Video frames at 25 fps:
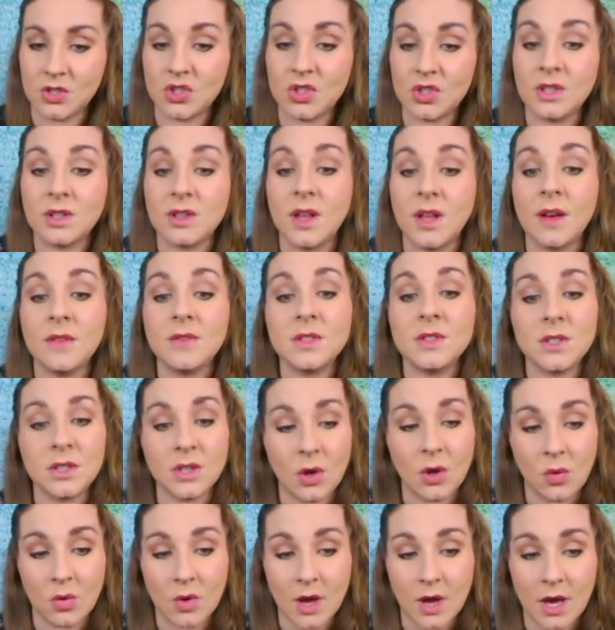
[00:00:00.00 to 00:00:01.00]
She loves
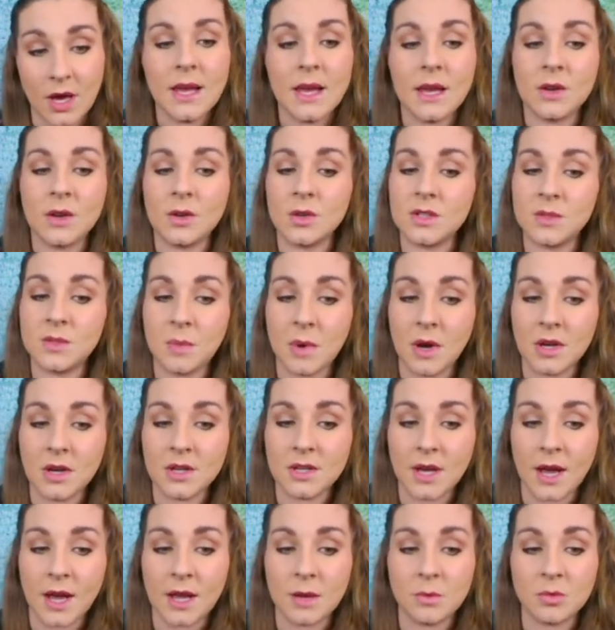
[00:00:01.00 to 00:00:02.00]
yoga. In her spare
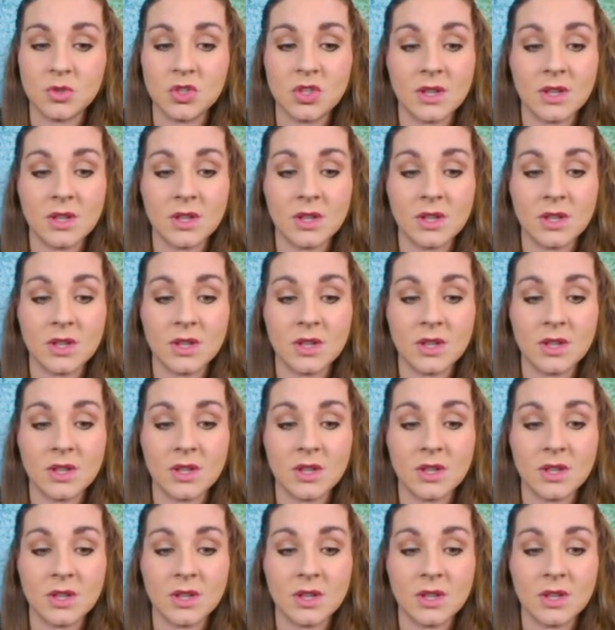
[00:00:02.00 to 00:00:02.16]
time,